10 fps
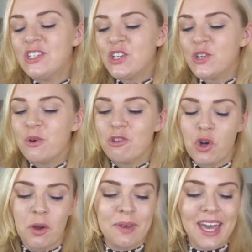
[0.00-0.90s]
do
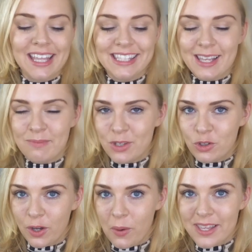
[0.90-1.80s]
join me and send me
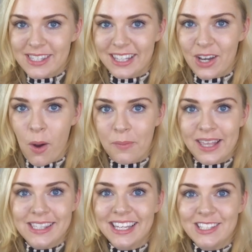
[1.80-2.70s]
your requests in the
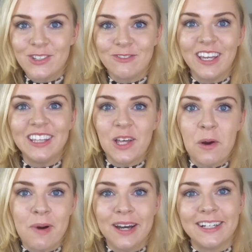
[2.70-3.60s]
comments. I do read
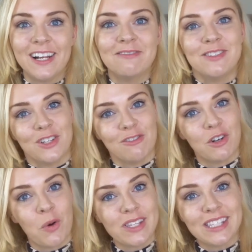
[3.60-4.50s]
them and I love doing your
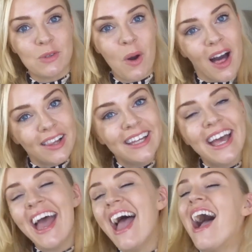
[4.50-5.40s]
requests as well.
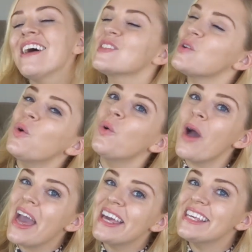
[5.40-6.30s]
As
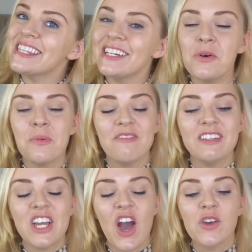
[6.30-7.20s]
always, in all my
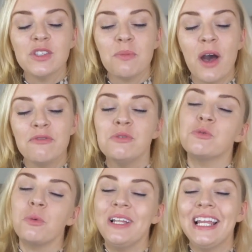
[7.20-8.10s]
videos, the perfumes
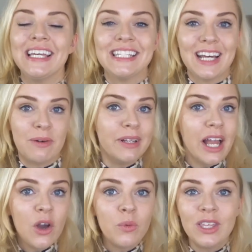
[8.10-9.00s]
will be linked down
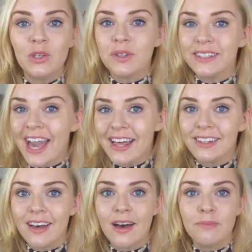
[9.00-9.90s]
below where you can get
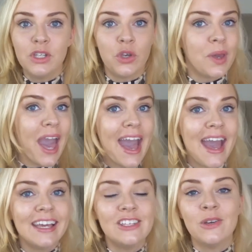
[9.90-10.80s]
them,
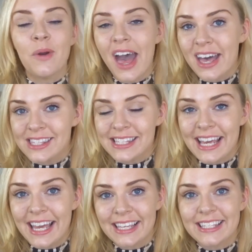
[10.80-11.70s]
UK, US
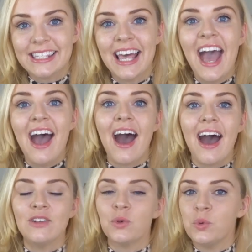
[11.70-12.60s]
links,
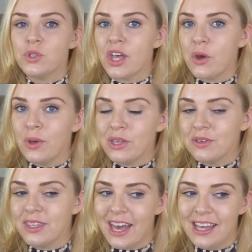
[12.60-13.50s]
and also where you
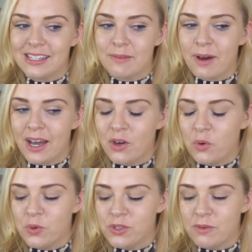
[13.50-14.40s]
can get my
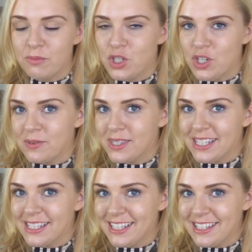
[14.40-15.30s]
awesome new
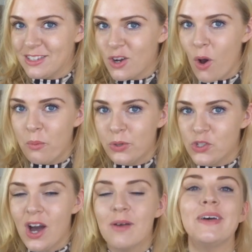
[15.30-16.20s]
60s top, which
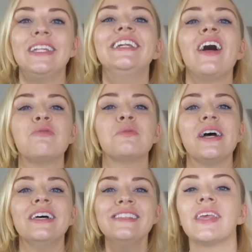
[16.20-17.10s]
I'm in love
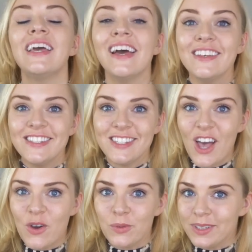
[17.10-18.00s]
with.
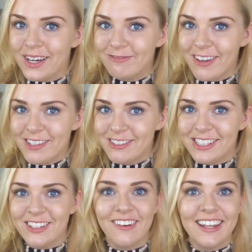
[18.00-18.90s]
So without further
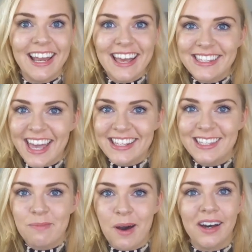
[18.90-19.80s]
ado, let's get into
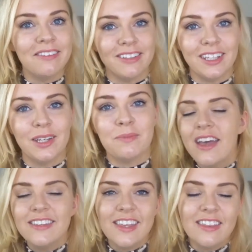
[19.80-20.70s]
the perfumes.
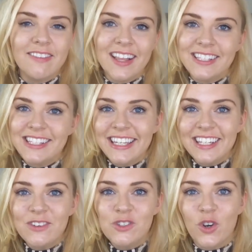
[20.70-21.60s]
So the
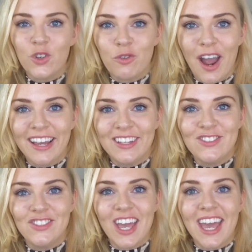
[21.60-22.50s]
Valentino Donna
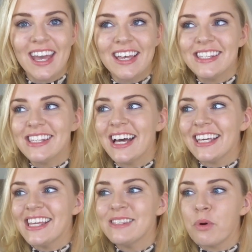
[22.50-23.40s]
range is, I
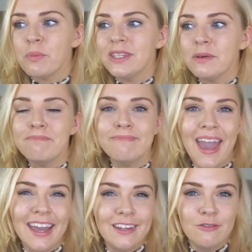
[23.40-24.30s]
guess, probably the
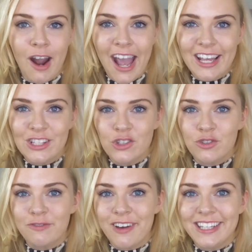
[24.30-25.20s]
main range
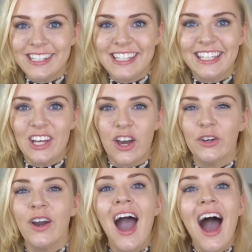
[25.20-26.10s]
from
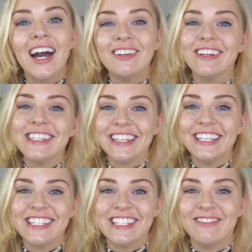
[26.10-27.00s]
Valentino. I
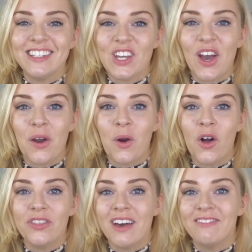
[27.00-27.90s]
recently did a video
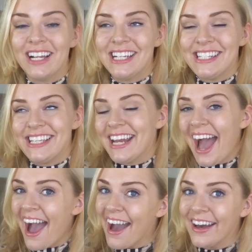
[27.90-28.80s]
on their Valentina
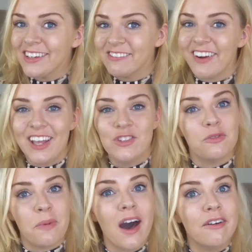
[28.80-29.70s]
range
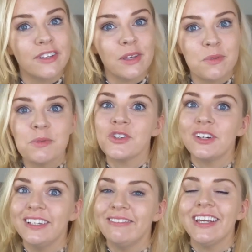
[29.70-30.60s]
of perfumes, which
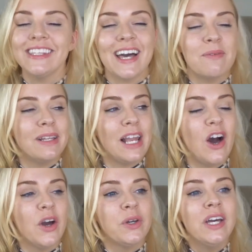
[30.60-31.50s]
I'll leave linked down
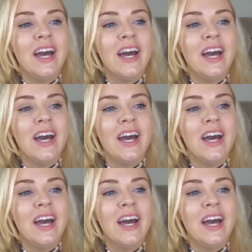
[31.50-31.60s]
below.